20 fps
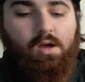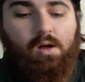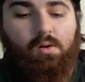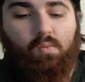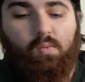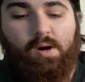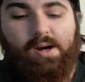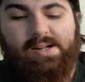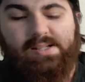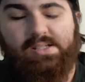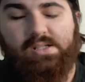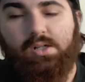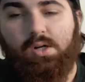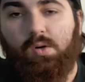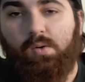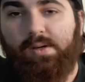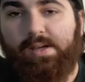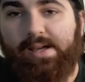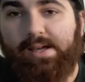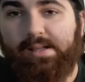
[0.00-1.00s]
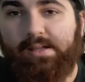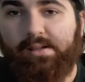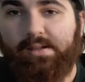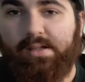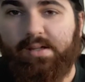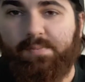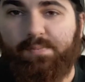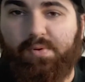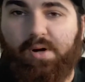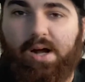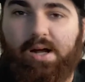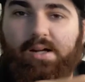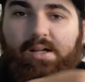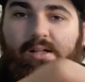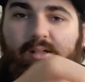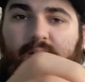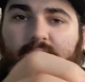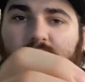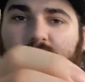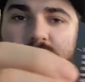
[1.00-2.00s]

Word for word: where to go get the product.